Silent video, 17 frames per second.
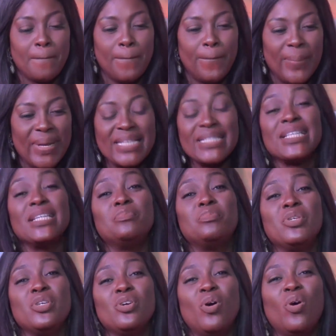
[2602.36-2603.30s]
And
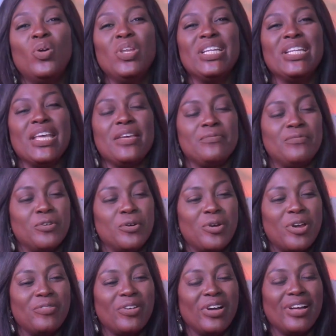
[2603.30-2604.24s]
blessed be your holy name
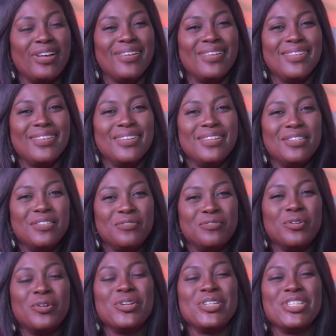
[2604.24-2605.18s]
forever.
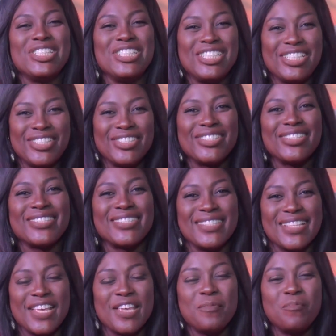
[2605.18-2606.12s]
For in
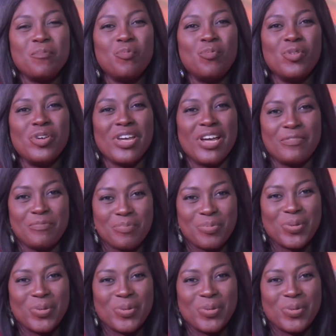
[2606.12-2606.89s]
Jesus' name we have